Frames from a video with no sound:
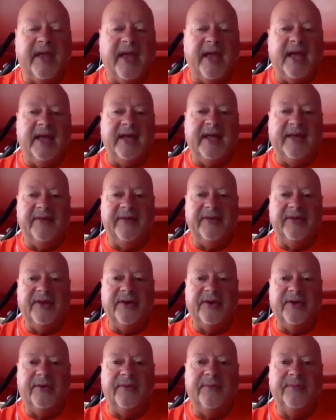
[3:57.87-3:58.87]
And even
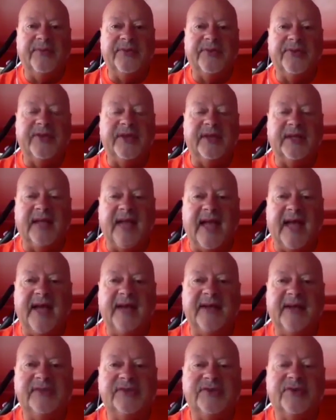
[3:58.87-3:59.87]
though the
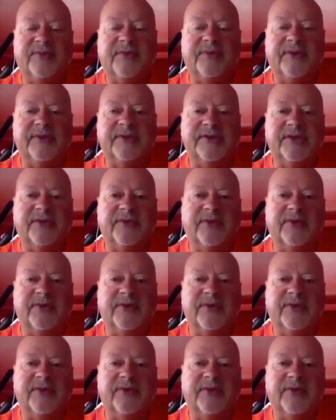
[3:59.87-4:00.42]
land distribution